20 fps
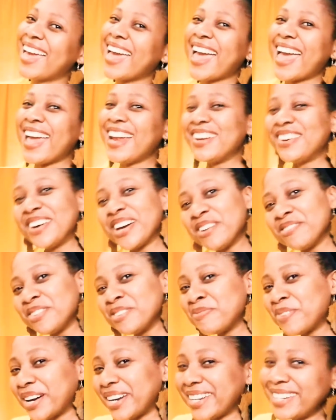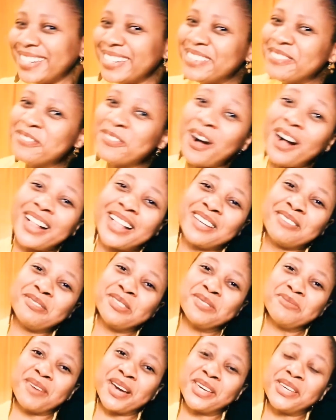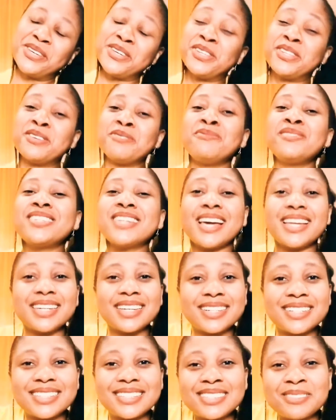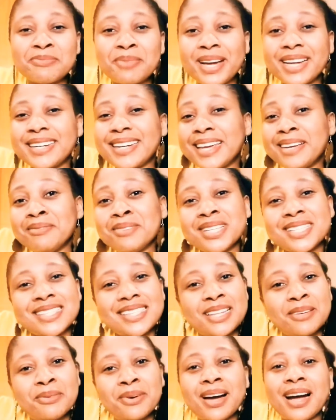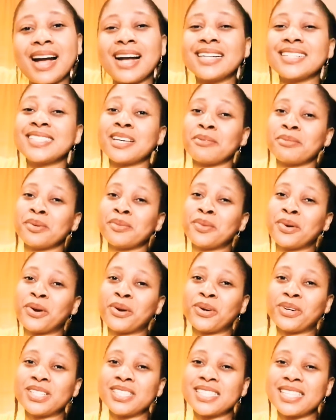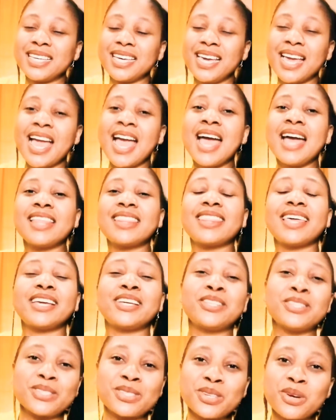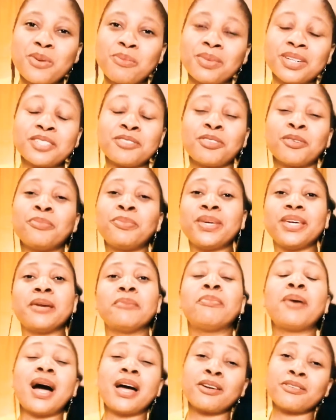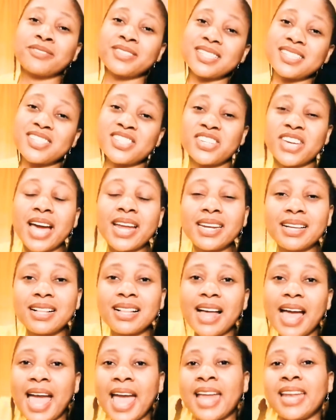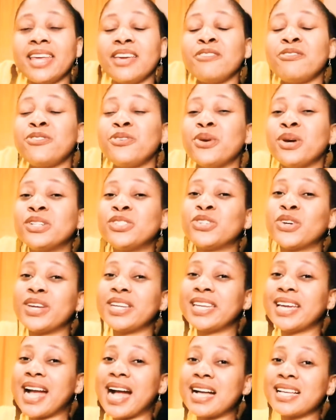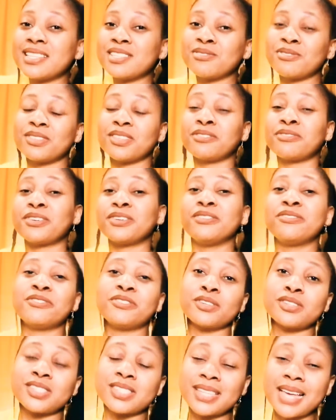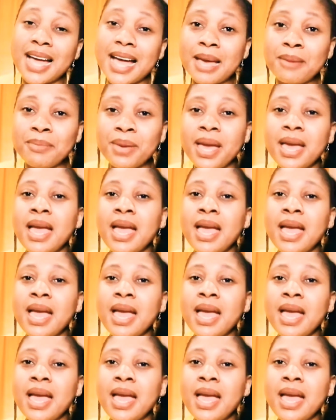Hello everybody, welcome to my YouTube channel. My name is RealTalkWithNthabi. Thank you so much for being a part of this channel, and if you are joining us for the very first time,